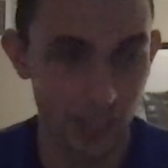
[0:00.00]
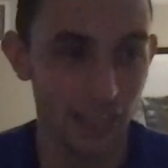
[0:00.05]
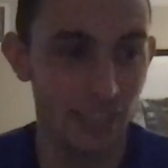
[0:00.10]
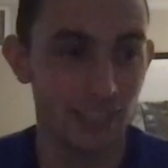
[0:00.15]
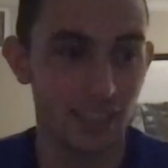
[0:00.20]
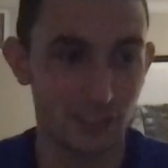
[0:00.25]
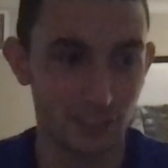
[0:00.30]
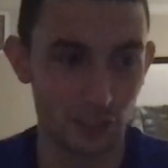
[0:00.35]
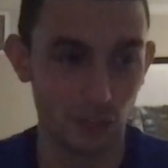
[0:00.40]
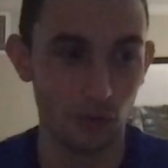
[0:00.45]

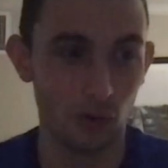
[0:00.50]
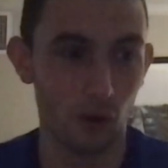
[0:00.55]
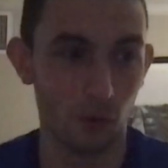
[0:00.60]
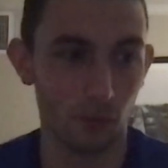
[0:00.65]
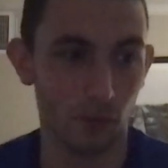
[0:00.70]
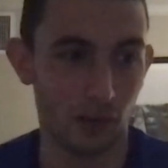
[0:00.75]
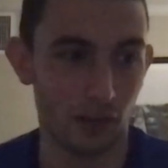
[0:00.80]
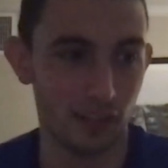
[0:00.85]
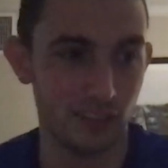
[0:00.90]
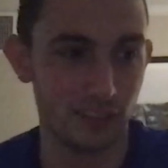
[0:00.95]
The 2
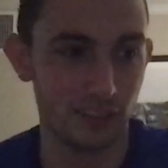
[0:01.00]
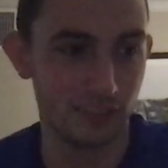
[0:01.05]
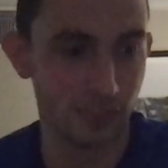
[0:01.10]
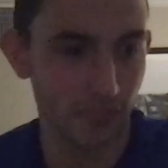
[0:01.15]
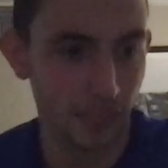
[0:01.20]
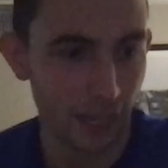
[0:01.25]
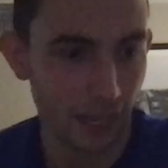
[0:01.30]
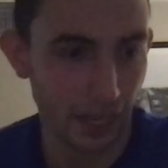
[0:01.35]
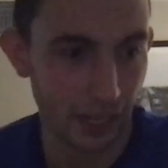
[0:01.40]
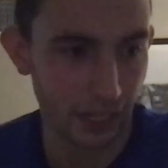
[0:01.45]
home runs
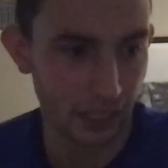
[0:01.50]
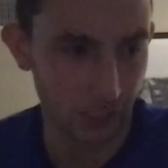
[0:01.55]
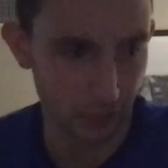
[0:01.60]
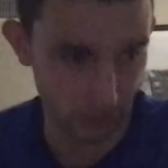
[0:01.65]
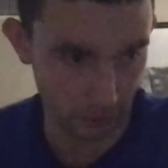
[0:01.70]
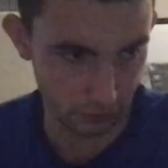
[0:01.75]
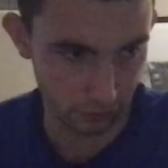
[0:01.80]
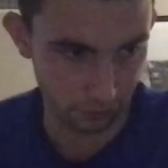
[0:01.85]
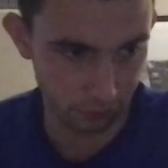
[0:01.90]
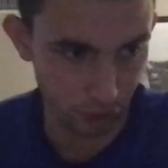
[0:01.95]
in
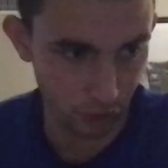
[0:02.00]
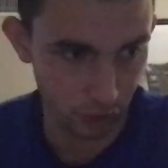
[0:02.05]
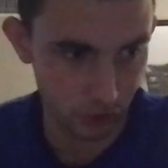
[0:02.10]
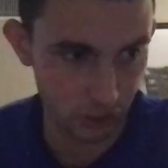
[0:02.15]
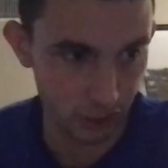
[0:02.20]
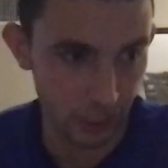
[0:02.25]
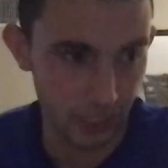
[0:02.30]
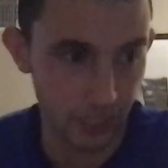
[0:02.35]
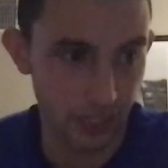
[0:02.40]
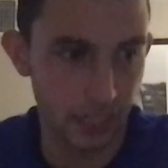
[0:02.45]
the
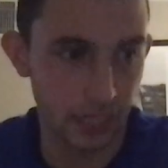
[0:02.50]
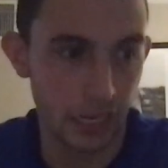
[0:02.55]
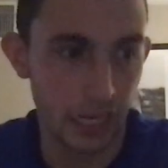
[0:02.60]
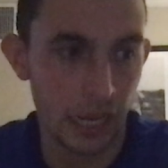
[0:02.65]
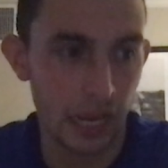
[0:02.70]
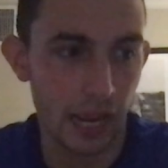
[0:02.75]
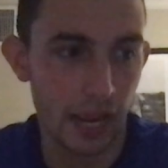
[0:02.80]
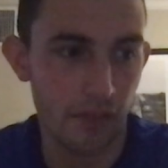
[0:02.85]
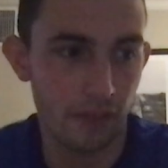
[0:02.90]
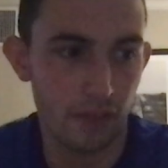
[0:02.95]
first inning
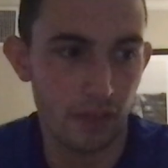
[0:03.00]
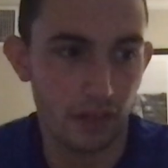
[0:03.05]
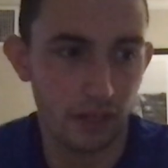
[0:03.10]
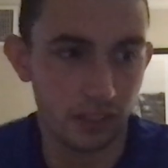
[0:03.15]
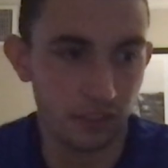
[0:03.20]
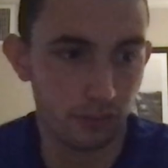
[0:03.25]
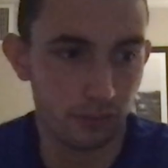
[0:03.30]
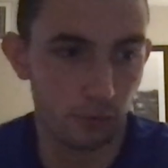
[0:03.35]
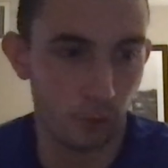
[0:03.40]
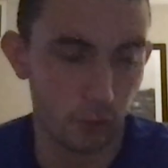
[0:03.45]
and then in
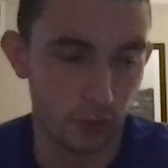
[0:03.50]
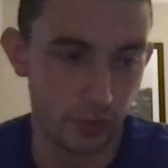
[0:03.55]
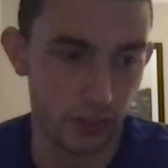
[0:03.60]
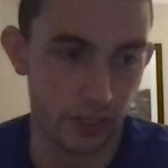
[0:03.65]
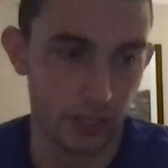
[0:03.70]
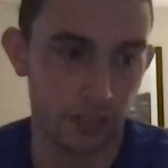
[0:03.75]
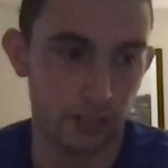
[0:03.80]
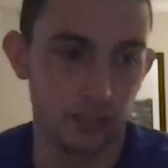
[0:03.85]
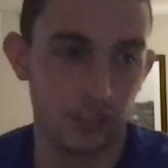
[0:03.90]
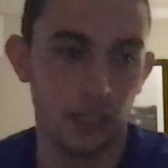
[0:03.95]
the fourth
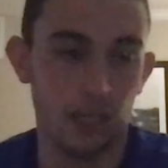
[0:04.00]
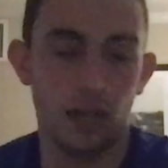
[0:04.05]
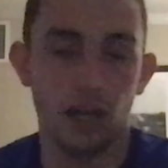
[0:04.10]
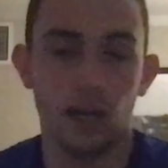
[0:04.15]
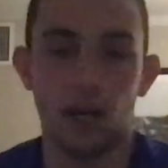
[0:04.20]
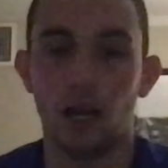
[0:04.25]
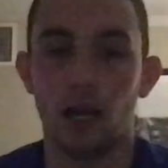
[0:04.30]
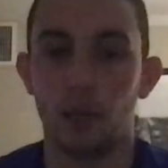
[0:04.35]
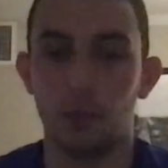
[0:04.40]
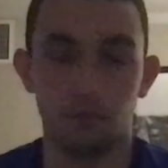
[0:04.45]
inning,
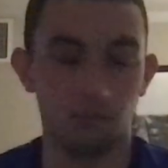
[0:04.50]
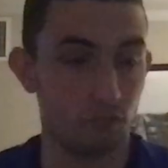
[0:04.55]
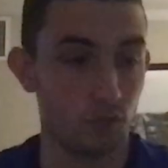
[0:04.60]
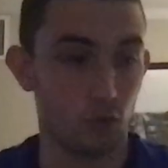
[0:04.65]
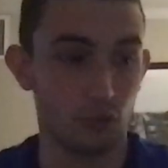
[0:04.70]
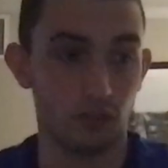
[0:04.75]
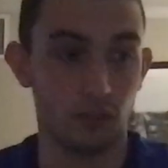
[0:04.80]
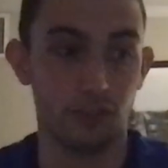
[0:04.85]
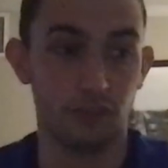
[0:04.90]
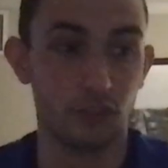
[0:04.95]

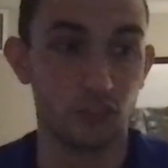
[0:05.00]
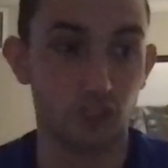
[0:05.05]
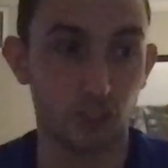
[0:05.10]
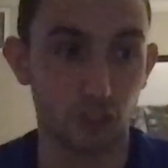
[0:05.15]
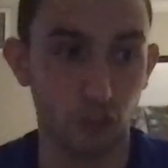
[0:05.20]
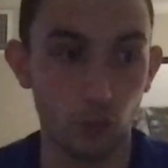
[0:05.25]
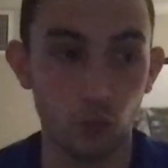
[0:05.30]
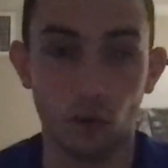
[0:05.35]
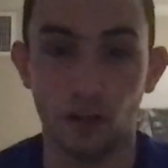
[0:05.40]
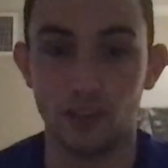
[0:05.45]
the first
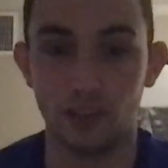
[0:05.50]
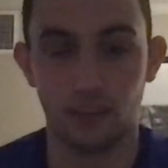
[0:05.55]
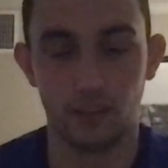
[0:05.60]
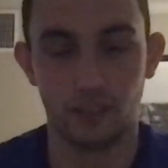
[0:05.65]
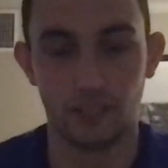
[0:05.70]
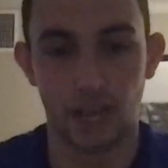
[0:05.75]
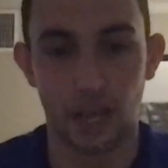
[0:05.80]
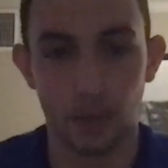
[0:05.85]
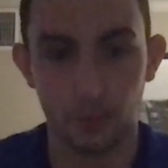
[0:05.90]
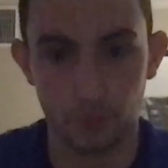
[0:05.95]
2 runs of
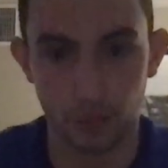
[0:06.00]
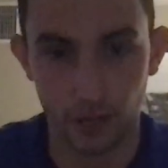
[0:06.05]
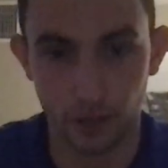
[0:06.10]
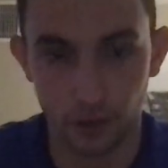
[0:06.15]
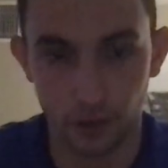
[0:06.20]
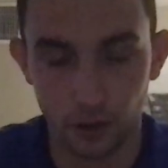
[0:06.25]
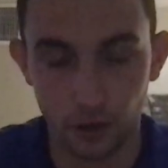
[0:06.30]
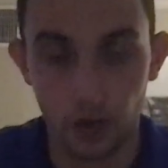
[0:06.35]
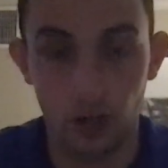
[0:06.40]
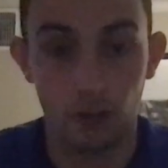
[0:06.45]
the game
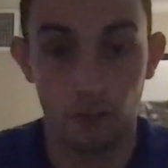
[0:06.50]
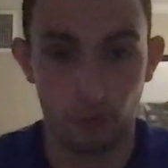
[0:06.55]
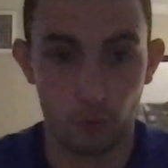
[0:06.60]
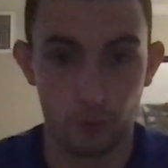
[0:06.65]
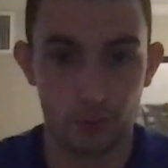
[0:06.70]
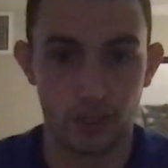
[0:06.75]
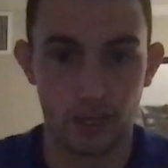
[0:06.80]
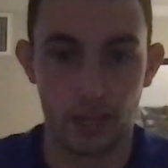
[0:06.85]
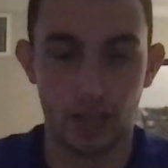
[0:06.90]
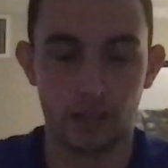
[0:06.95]
there,
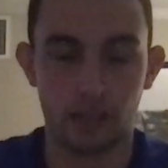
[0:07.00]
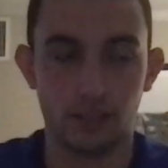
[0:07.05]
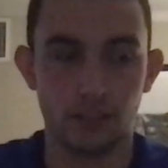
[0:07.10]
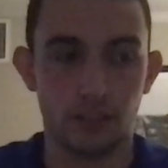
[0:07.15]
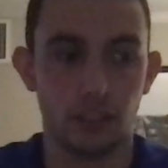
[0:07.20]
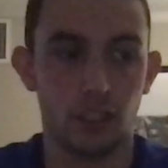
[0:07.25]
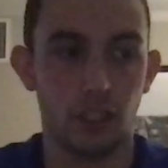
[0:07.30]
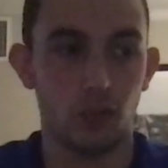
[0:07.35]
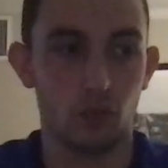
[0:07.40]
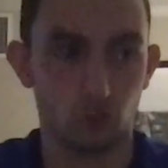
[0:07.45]
for the Yankees.
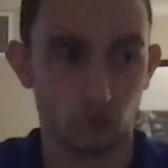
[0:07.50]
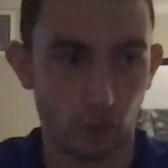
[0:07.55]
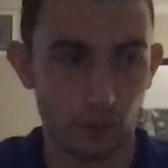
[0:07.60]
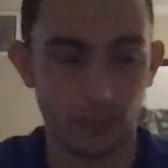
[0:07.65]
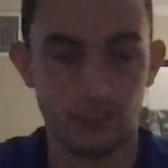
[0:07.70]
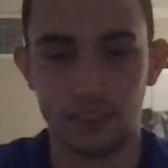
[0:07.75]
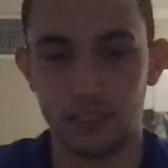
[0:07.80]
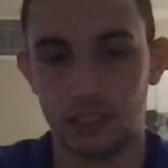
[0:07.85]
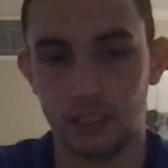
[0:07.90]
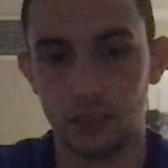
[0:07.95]
It was
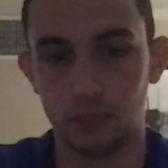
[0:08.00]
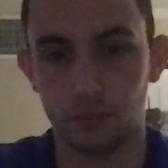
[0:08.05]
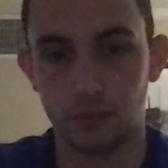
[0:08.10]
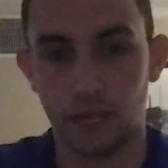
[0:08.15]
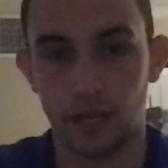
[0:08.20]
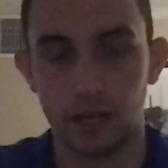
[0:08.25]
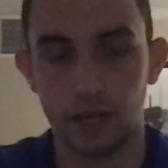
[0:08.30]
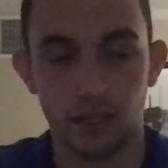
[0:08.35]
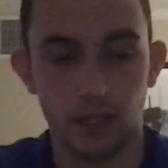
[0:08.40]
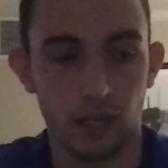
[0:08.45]
great seeing him
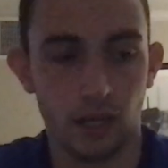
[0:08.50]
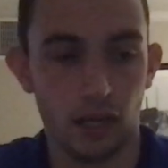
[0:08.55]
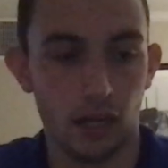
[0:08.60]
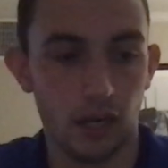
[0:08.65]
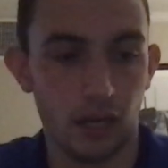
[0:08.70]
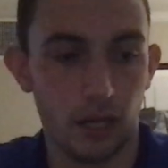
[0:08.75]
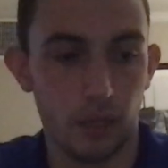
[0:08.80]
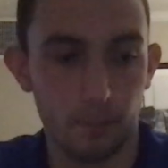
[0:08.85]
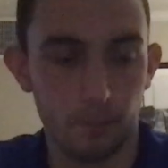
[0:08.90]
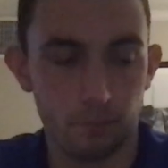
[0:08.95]
get
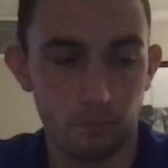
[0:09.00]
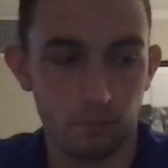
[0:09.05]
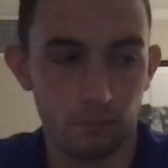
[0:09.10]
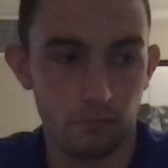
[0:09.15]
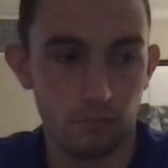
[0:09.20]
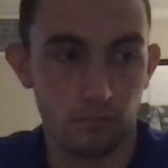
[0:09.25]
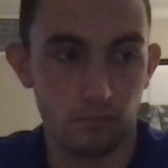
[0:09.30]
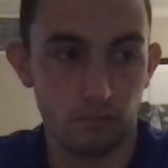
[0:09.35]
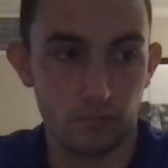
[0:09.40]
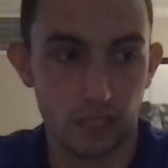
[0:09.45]

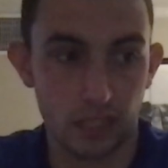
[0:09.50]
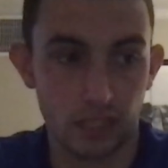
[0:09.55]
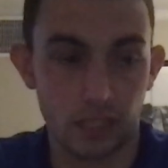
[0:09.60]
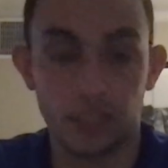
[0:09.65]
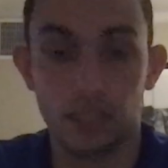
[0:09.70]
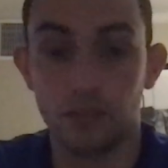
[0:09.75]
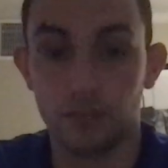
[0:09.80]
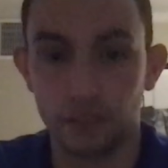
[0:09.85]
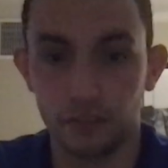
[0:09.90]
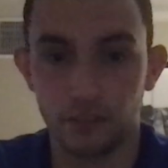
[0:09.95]

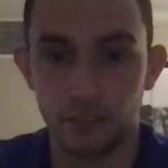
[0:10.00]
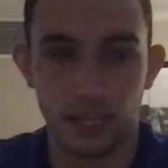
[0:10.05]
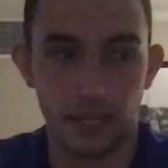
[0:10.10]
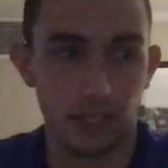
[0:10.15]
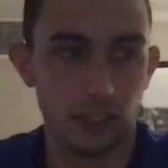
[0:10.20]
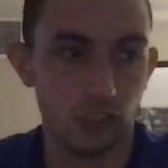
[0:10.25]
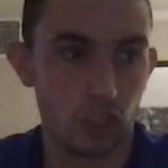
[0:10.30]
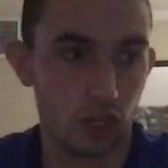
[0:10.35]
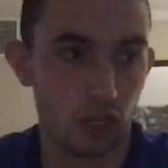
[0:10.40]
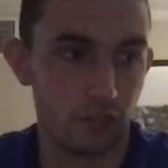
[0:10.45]
give the
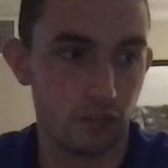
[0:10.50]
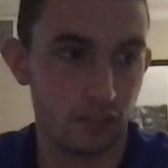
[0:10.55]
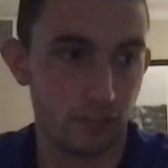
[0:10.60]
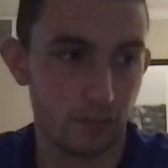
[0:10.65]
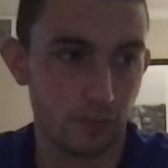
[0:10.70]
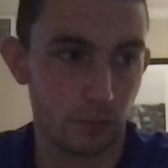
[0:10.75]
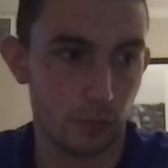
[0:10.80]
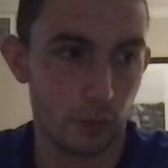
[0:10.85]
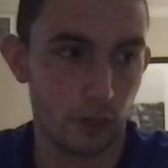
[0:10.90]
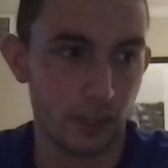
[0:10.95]
Yankees that offensive
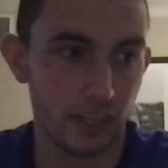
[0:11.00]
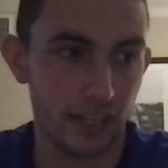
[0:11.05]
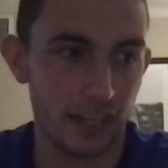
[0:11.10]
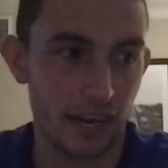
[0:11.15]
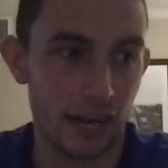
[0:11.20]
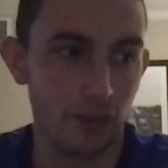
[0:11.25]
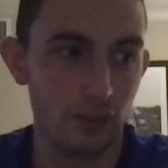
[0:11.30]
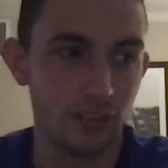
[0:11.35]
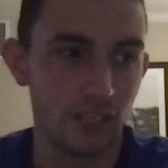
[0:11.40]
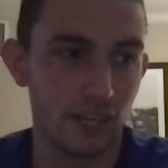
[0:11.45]
support. And then
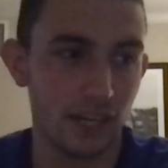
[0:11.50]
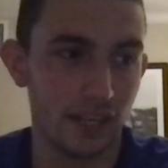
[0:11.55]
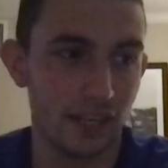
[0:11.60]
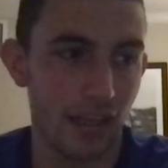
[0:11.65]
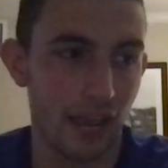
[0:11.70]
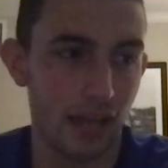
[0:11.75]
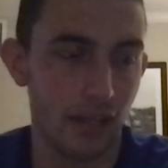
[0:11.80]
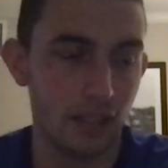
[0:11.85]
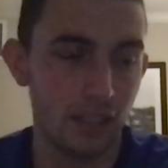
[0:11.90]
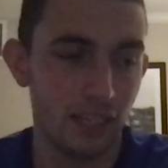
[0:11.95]
outside of
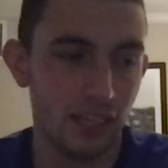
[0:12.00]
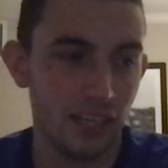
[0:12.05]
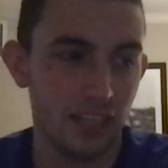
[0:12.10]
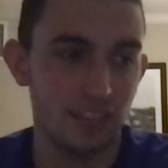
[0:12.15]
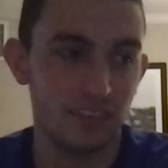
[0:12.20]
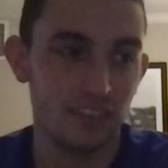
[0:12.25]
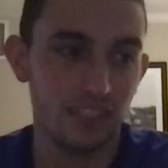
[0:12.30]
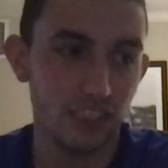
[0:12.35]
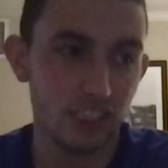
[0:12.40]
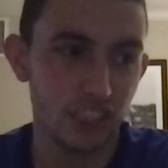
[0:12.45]
that,
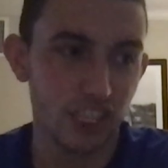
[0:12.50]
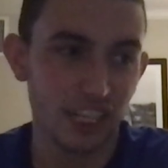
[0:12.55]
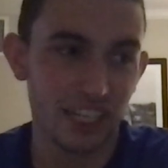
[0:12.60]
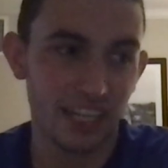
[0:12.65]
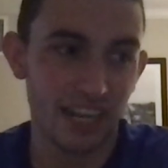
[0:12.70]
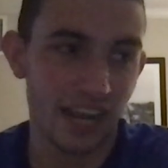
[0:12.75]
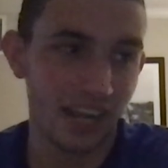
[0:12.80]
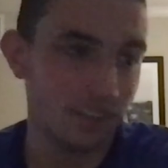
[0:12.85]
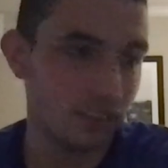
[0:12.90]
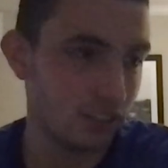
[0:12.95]

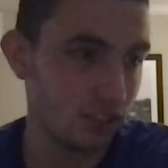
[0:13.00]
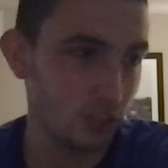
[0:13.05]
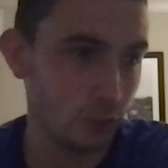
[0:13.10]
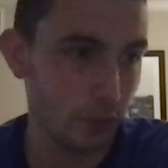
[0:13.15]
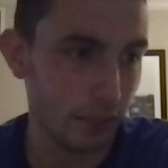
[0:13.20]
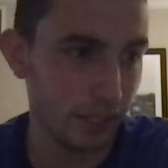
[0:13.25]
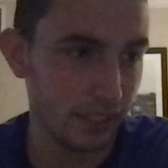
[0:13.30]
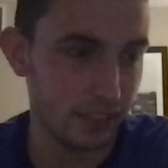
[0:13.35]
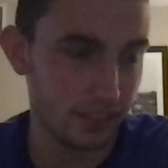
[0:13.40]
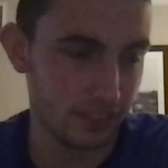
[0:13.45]
DJ had the 2
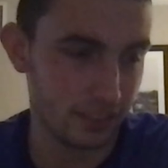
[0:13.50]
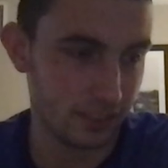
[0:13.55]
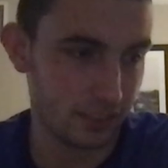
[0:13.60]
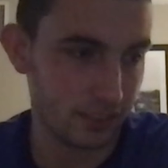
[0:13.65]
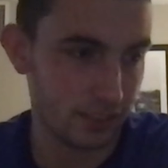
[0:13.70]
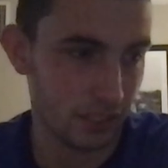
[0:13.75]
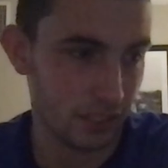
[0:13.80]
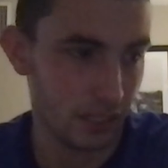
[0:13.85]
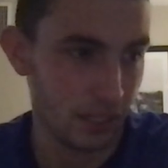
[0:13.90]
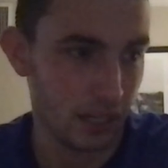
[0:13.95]
hits.